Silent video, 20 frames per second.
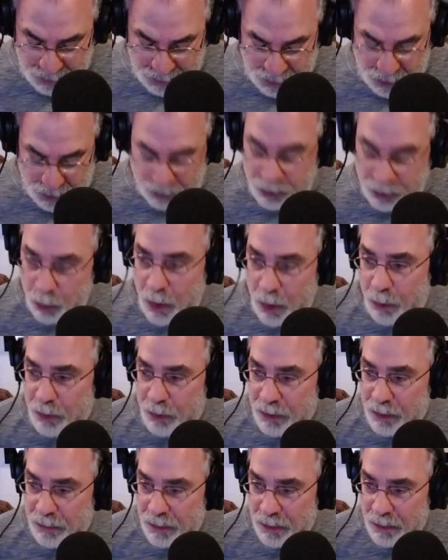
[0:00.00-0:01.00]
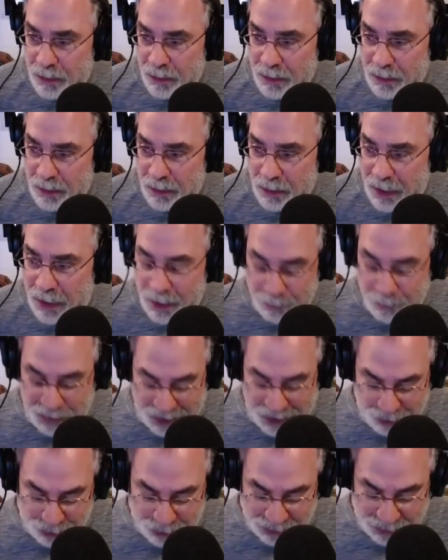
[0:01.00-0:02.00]
unquote. And
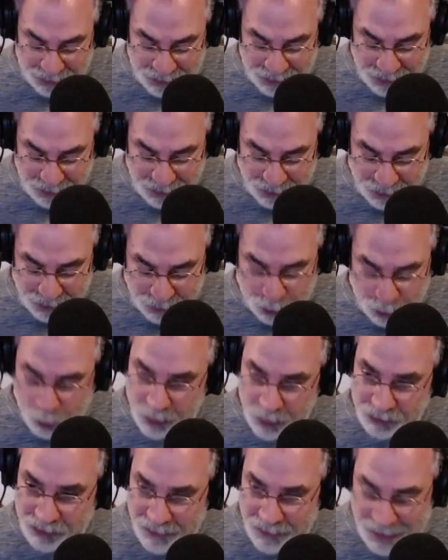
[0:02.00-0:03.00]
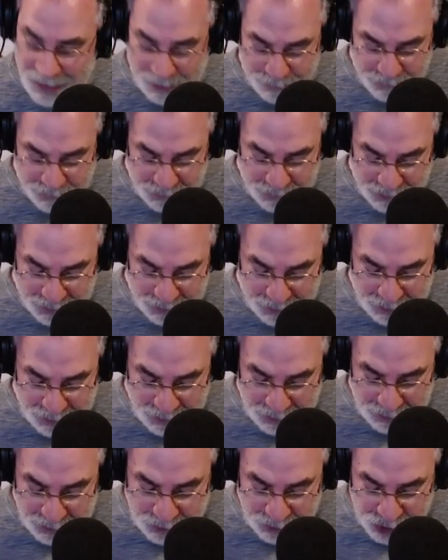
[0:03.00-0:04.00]
apparently, according to them,
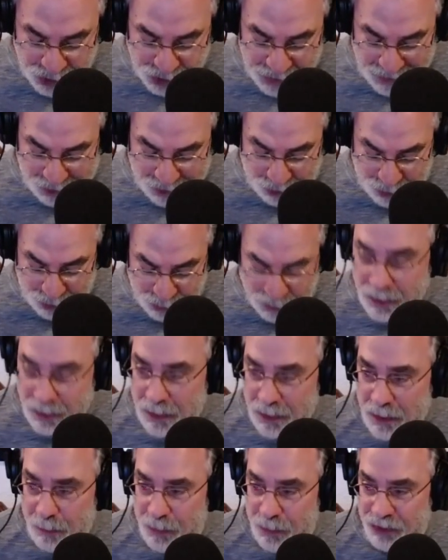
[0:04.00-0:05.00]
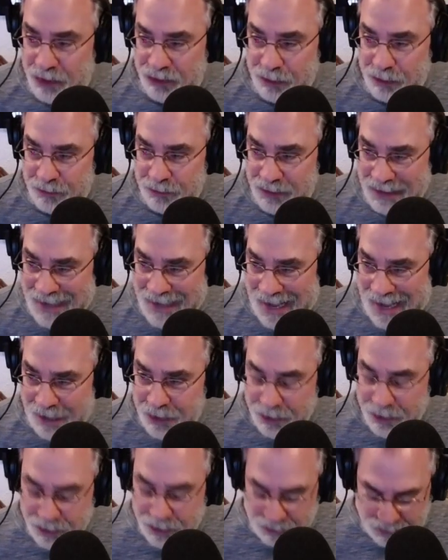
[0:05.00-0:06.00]
Genero must have
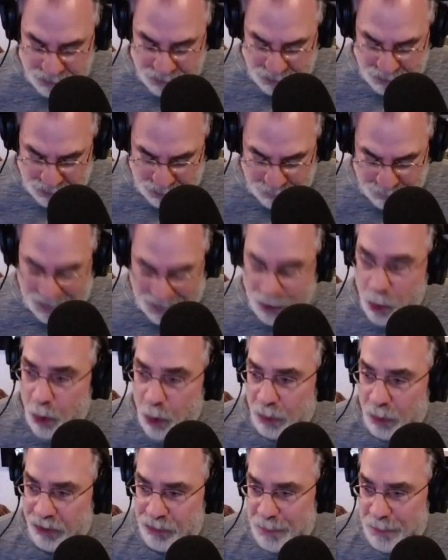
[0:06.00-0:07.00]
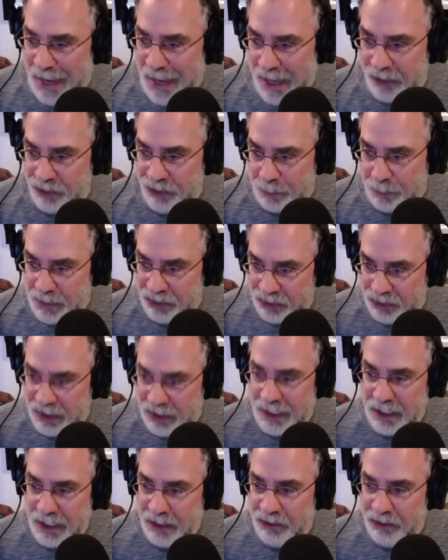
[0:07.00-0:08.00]
forgotten about all his past
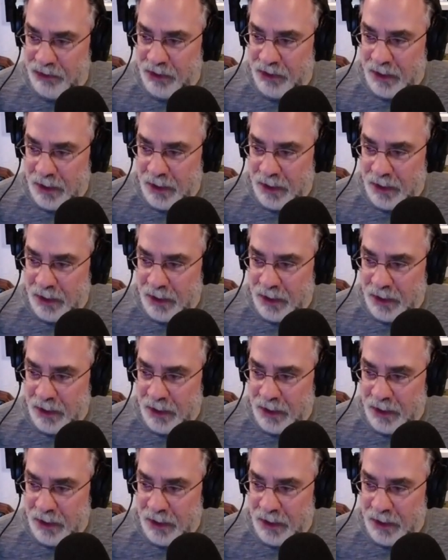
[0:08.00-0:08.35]
misdeeds,